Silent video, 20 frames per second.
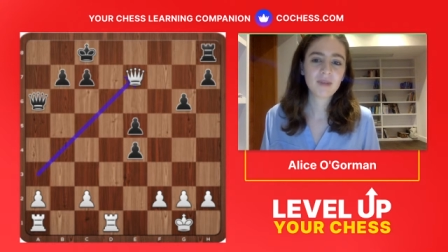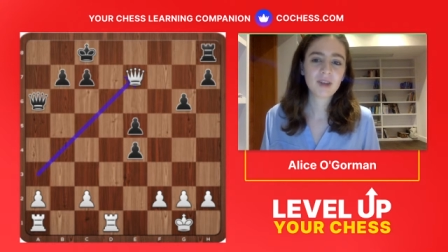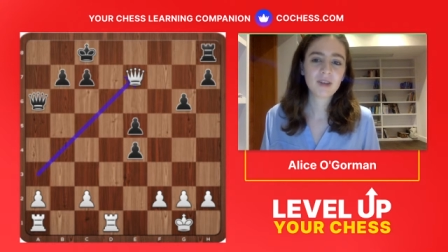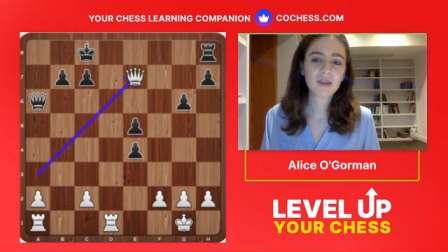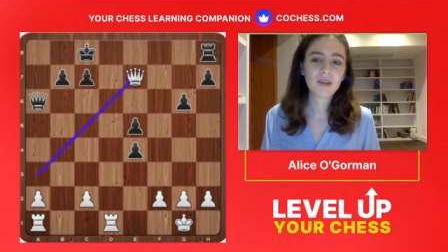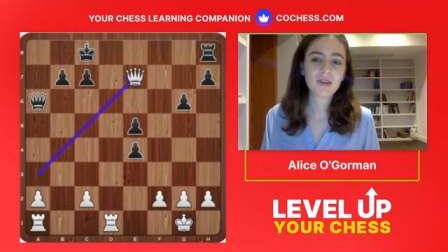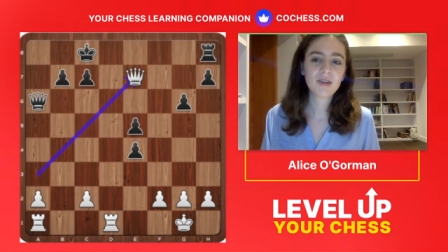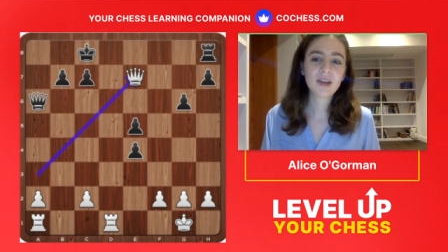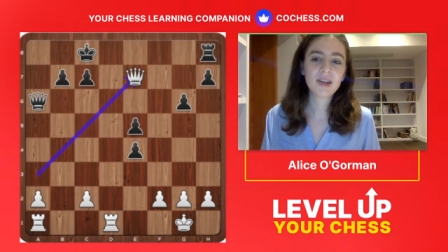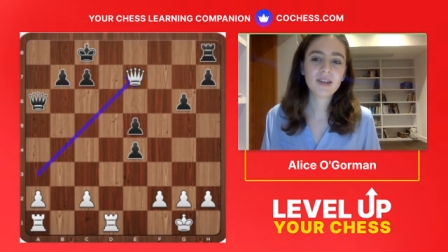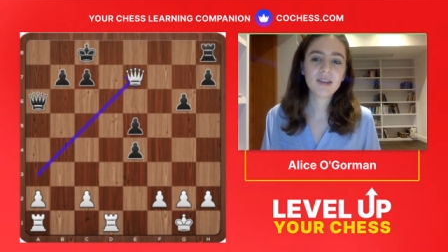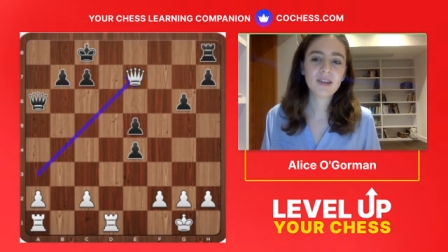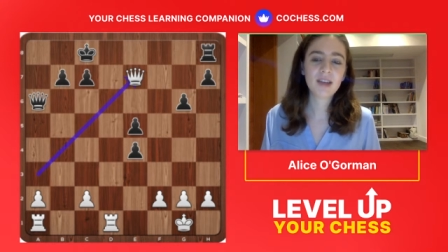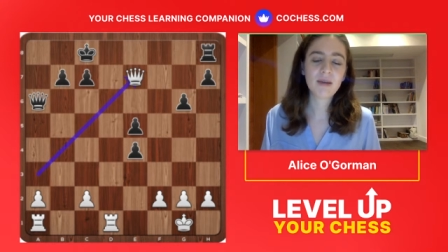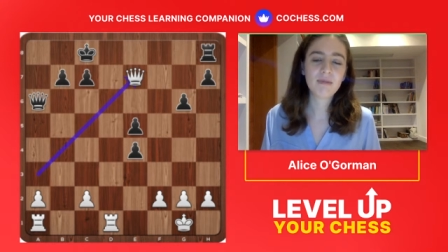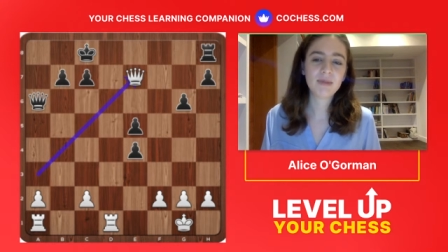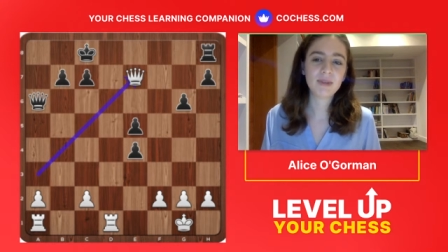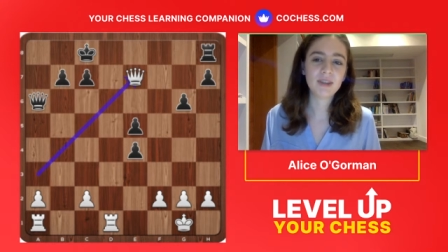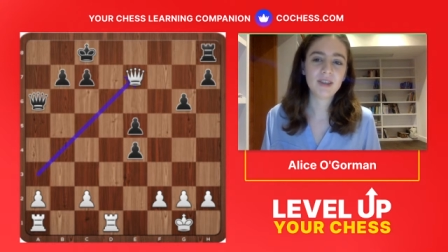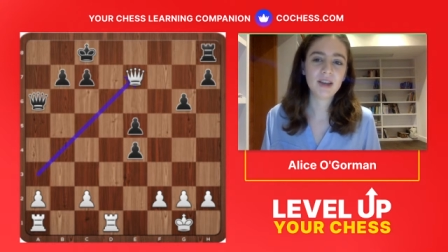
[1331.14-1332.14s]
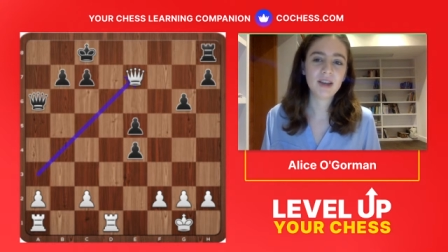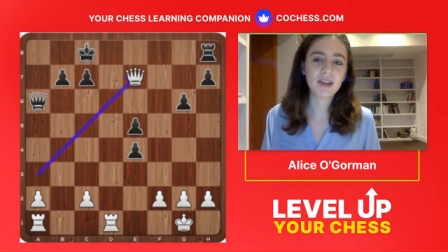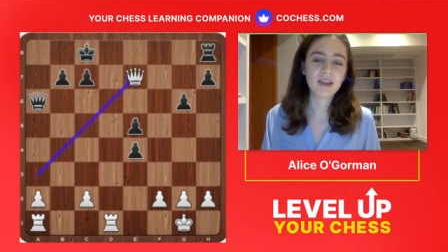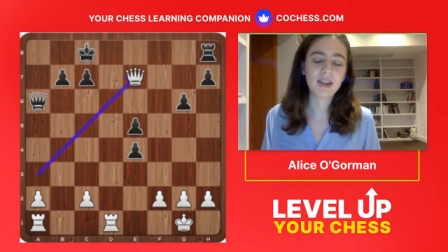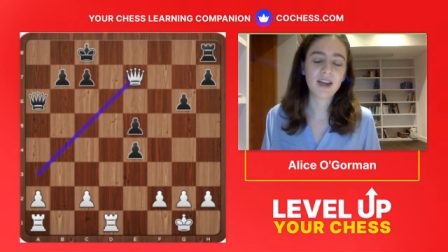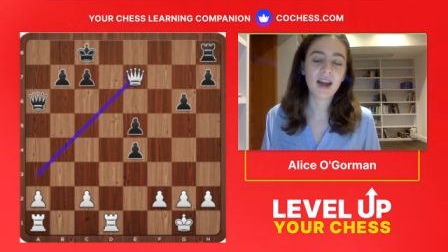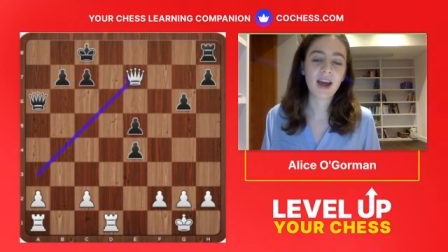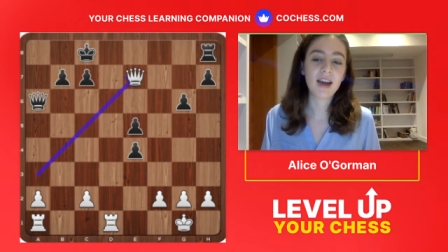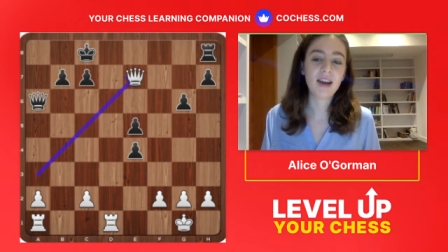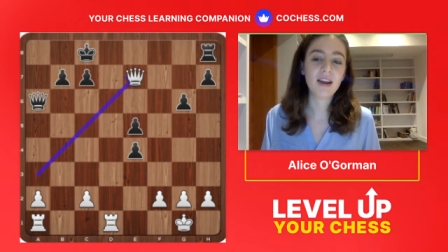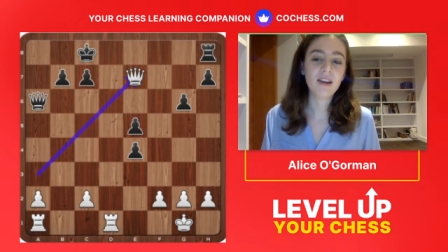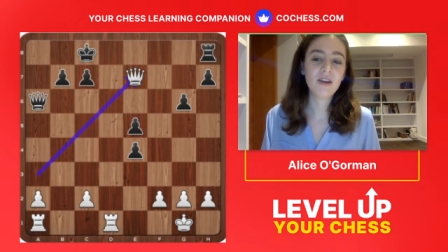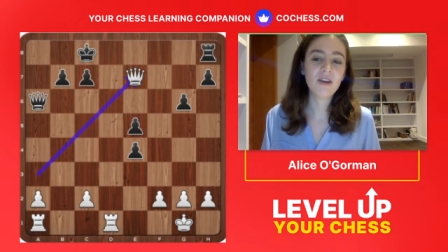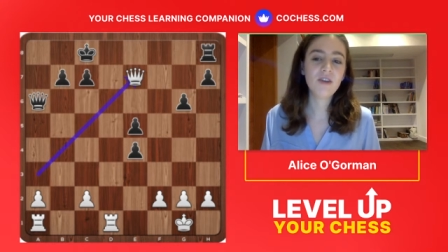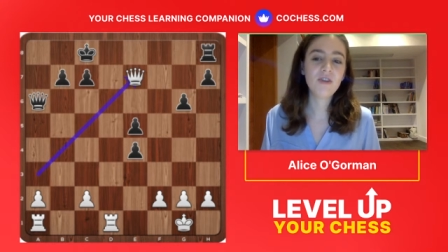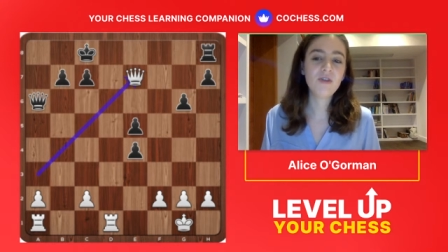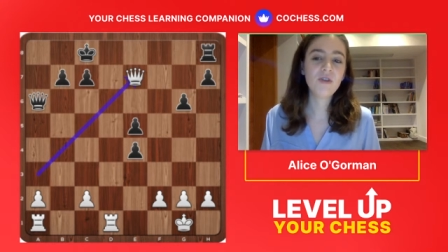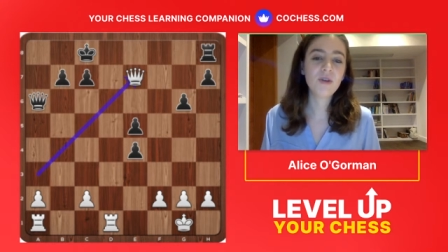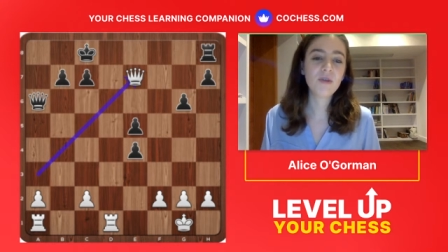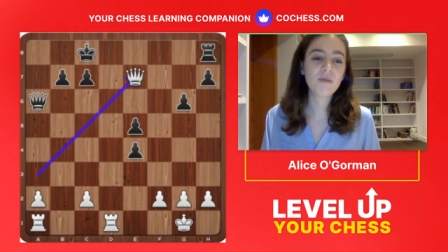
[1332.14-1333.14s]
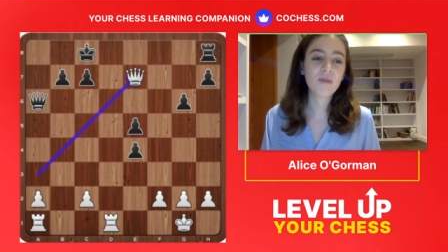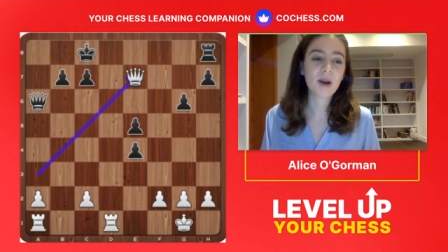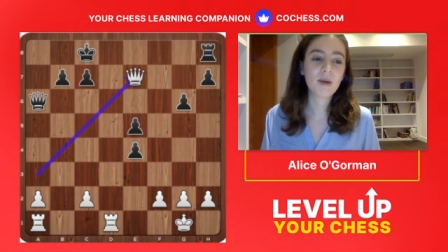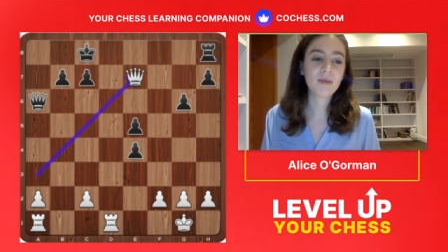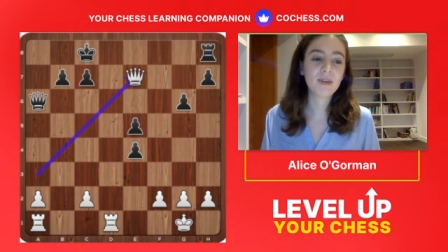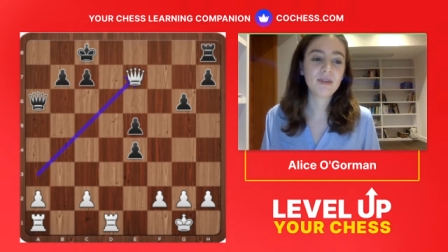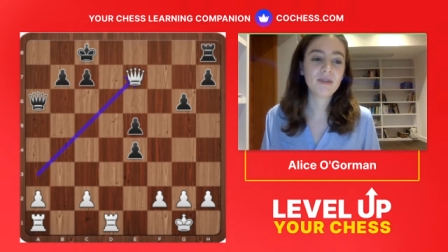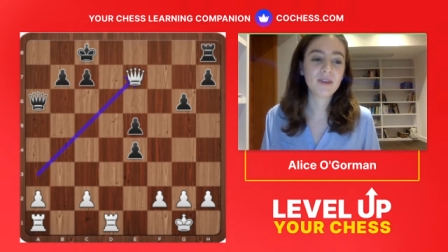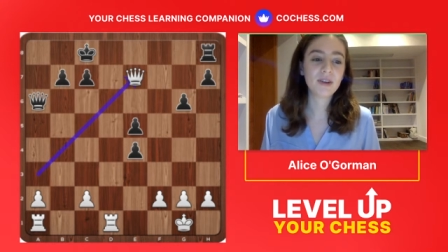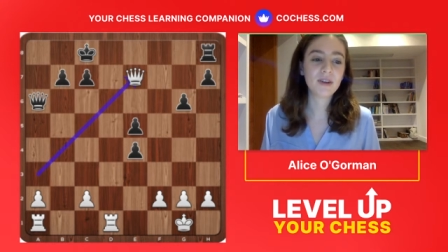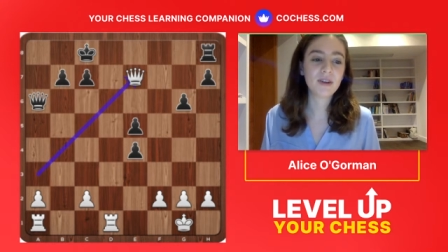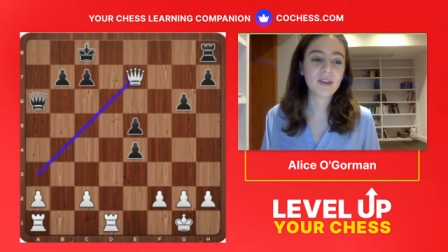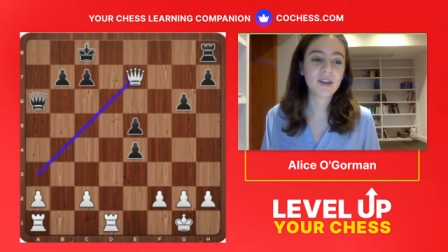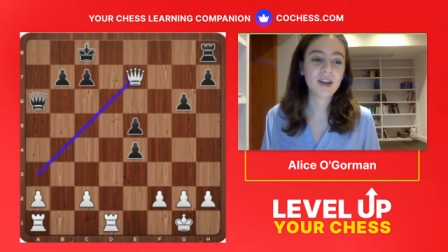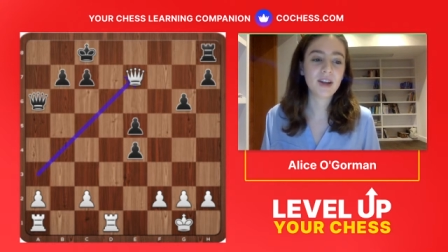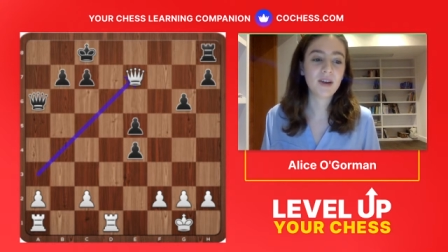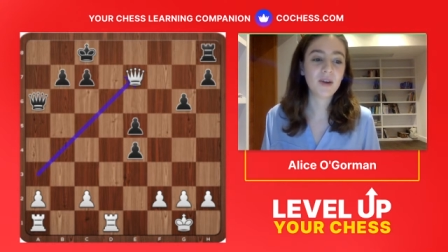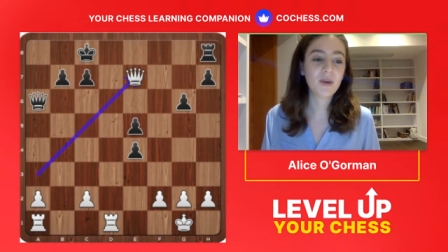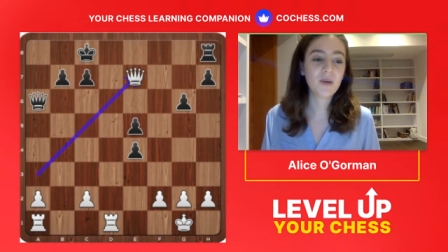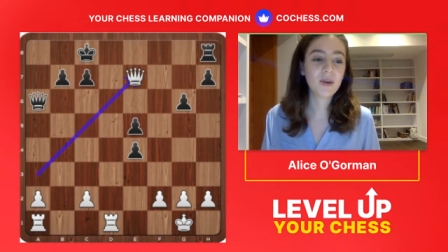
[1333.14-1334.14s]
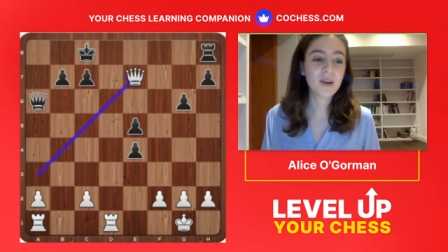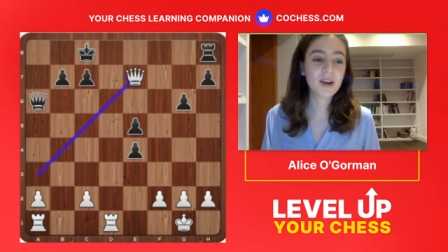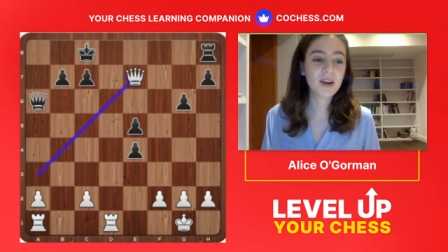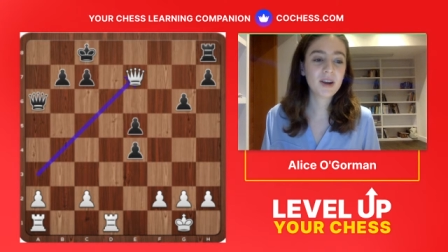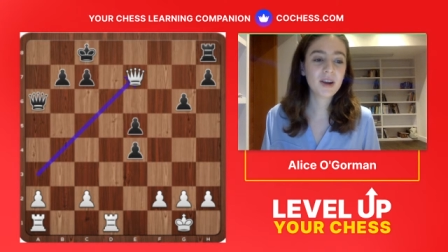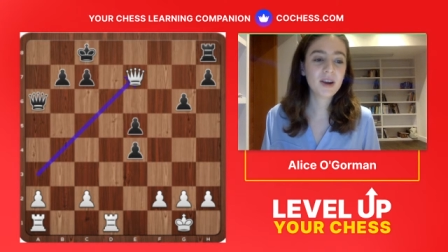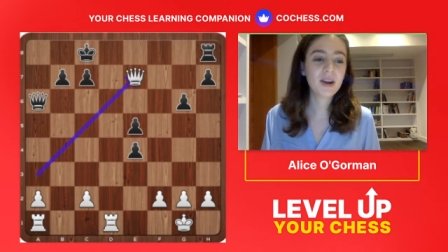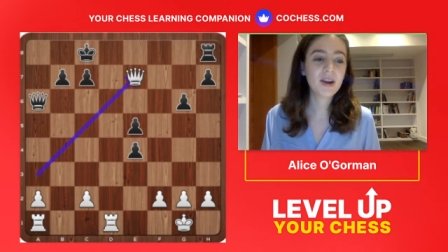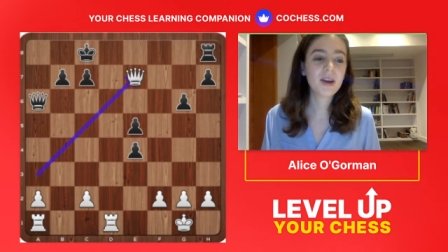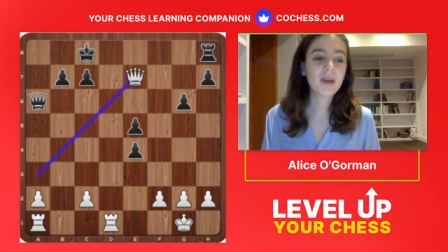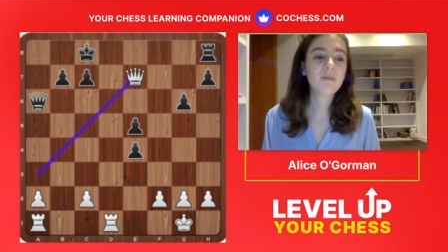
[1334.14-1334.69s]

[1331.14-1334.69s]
So that's that position, and I know you can probably figure that out quicker,